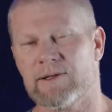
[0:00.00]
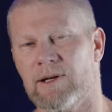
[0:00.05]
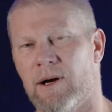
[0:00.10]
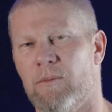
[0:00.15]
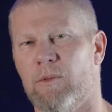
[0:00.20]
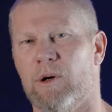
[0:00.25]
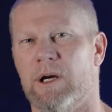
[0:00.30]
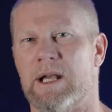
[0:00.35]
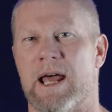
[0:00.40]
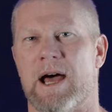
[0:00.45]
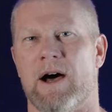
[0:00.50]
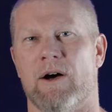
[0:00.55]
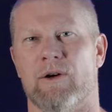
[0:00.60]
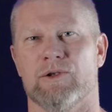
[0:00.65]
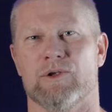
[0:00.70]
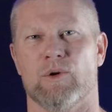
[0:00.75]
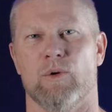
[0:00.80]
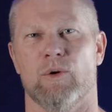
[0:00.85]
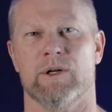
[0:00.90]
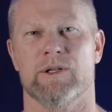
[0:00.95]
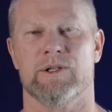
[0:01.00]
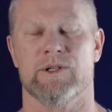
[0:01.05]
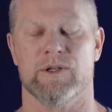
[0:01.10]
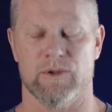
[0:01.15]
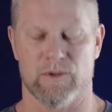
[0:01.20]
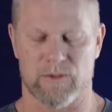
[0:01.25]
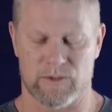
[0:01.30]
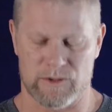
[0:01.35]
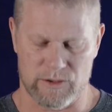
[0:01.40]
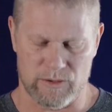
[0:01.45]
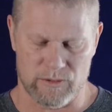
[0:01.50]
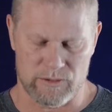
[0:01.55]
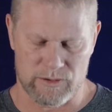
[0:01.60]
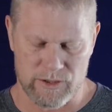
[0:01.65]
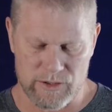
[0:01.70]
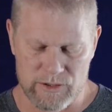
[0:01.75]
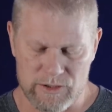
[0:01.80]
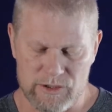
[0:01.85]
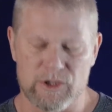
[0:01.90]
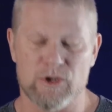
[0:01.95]
someone else, or to
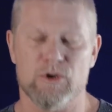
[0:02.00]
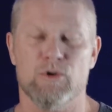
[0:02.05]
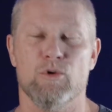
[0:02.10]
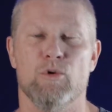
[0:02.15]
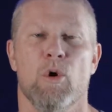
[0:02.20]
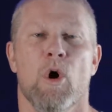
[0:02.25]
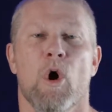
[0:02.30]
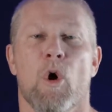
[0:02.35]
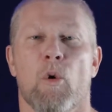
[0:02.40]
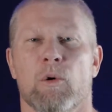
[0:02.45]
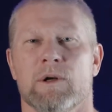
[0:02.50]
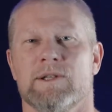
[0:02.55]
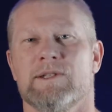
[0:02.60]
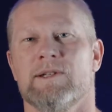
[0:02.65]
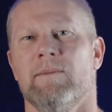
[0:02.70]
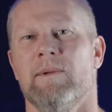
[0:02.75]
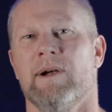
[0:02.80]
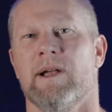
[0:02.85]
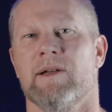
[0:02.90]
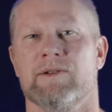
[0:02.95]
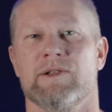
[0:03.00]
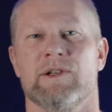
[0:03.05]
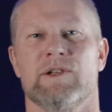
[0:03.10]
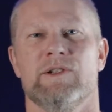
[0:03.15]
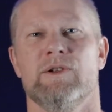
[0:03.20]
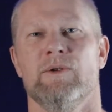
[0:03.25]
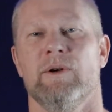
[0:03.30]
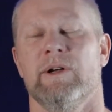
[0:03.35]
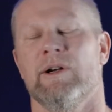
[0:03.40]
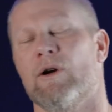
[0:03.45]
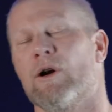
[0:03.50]
do what someone else is doing,